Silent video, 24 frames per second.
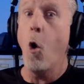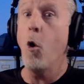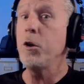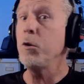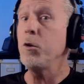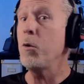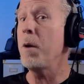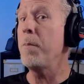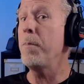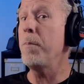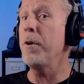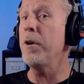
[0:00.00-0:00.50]

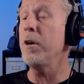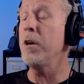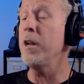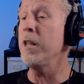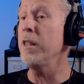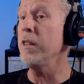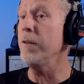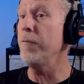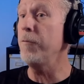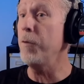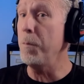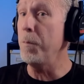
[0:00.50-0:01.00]
do I put it in
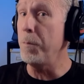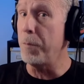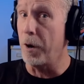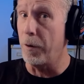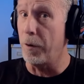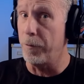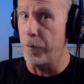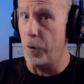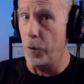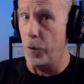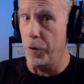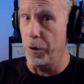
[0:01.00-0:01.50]
the football
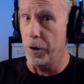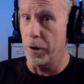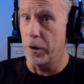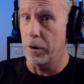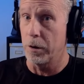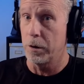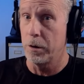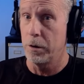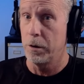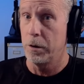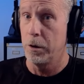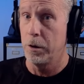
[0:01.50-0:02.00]
folder?
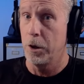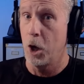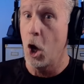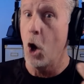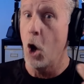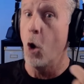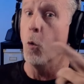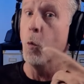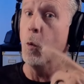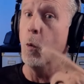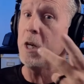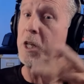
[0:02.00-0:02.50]

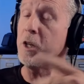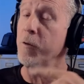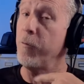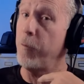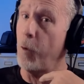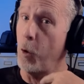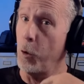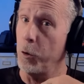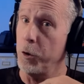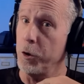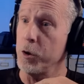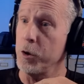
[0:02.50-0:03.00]
Which
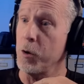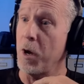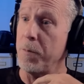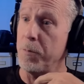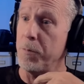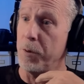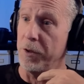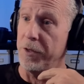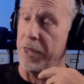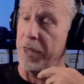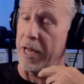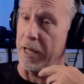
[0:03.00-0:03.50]
folder do I
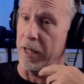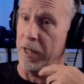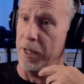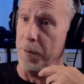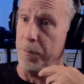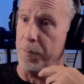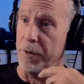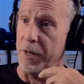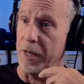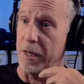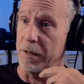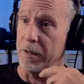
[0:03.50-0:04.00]
put that
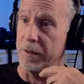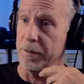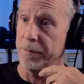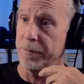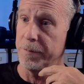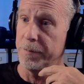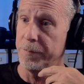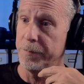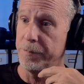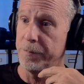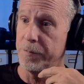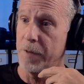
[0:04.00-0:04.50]
clip in?
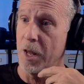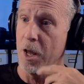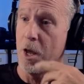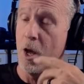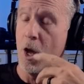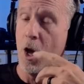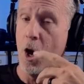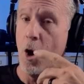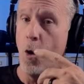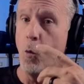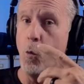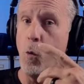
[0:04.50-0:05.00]

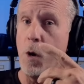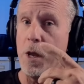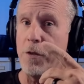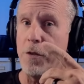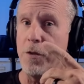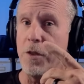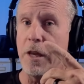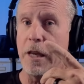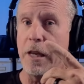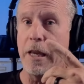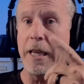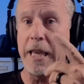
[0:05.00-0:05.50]

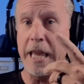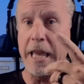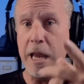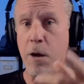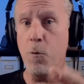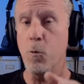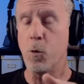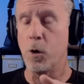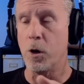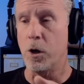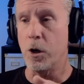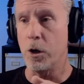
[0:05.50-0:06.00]
With
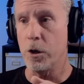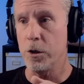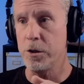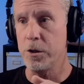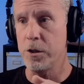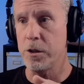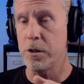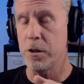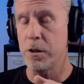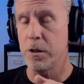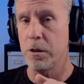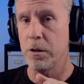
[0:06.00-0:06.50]

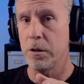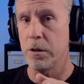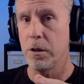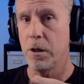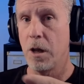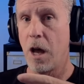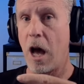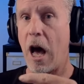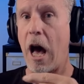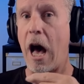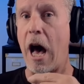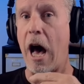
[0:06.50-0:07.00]
keywords,
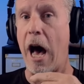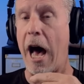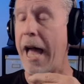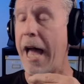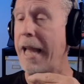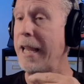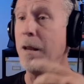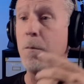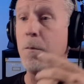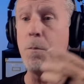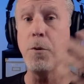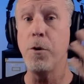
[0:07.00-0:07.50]
I
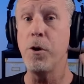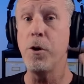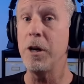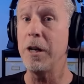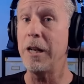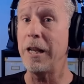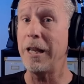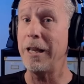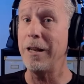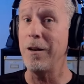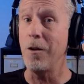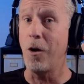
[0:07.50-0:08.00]
can put
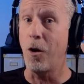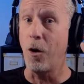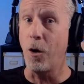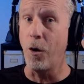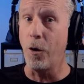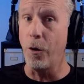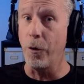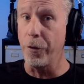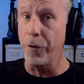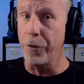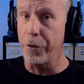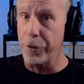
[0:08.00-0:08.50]
it in
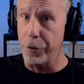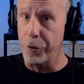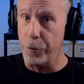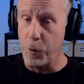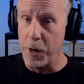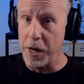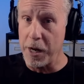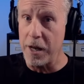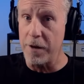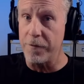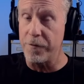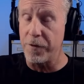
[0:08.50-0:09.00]
all
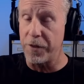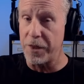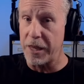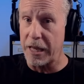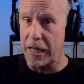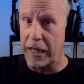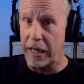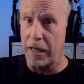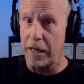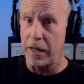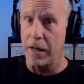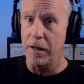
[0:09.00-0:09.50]
3 of
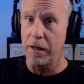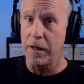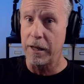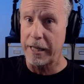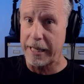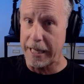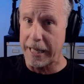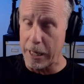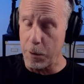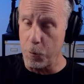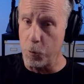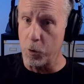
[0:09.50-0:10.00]
the
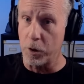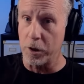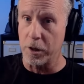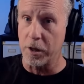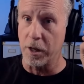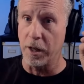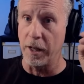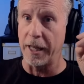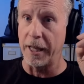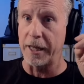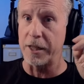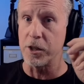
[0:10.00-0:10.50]
keyword
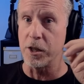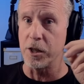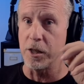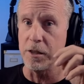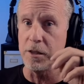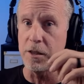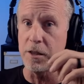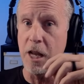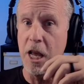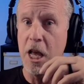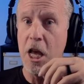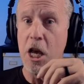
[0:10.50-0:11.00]

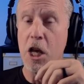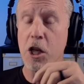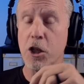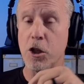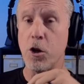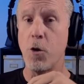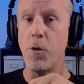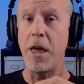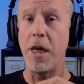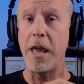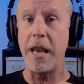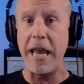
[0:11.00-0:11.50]
collections,
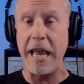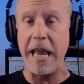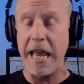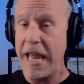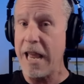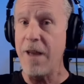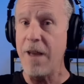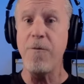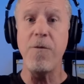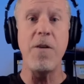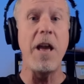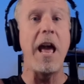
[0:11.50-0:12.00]
so that
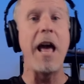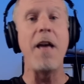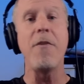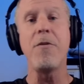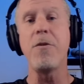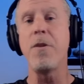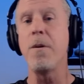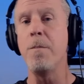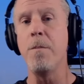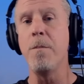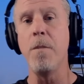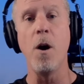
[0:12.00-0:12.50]
if at
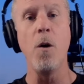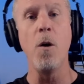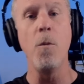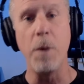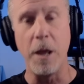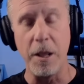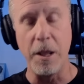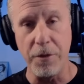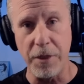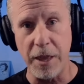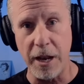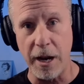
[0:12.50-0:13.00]
the
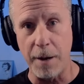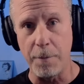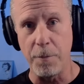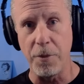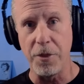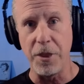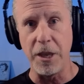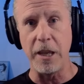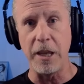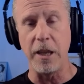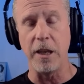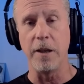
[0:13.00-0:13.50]
moment that I'm
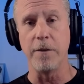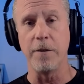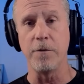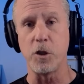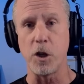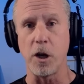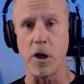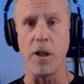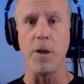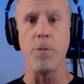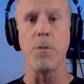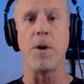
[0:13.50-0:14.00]
thinking of
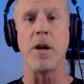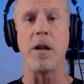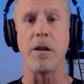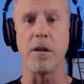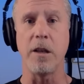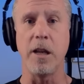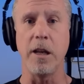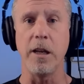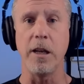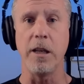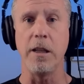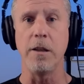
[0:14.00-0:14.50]
Charlie Brown
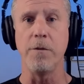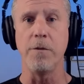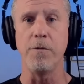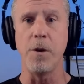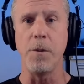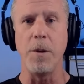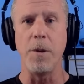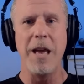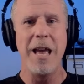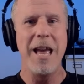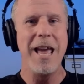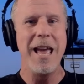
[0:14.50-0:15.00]
kicking the football,